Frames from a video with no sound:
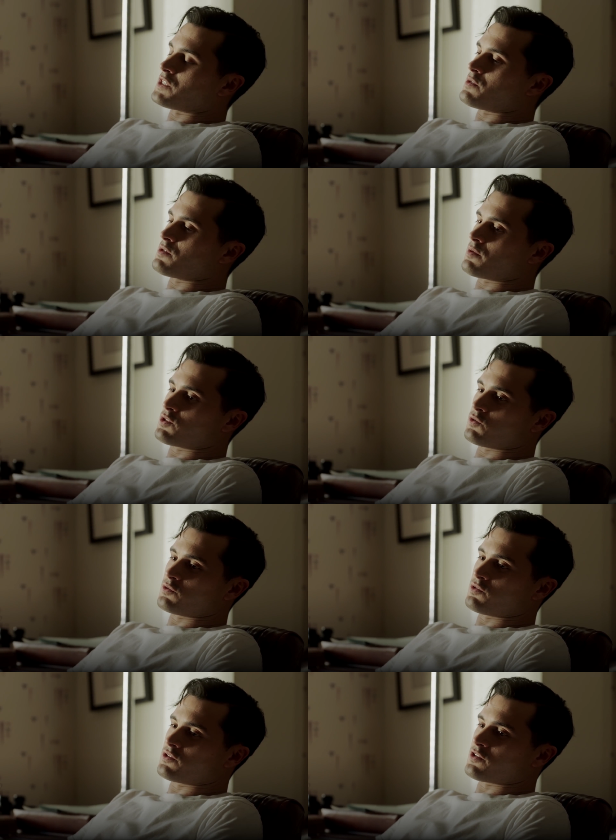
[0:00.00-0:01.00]
Yeah, but I'm the
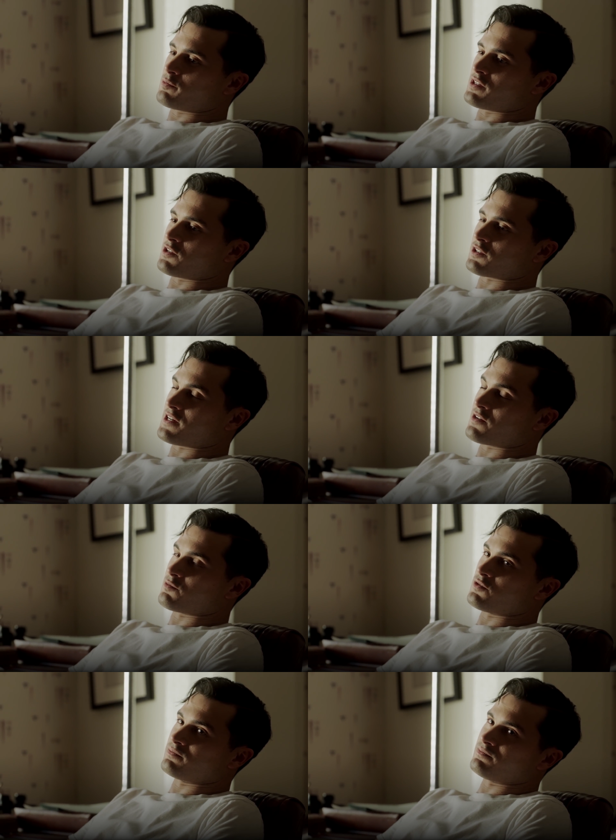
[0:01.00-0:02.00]
only one who can be held
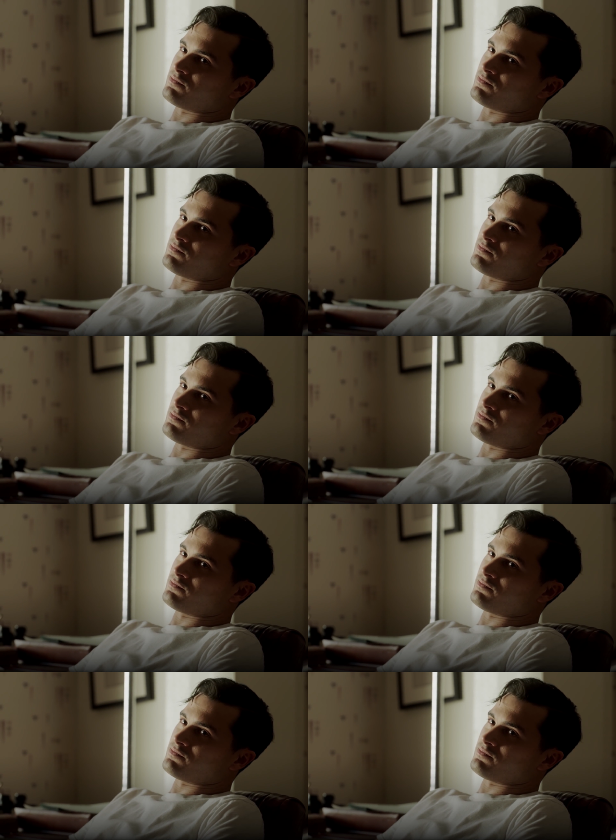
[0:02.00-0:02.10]
accountable.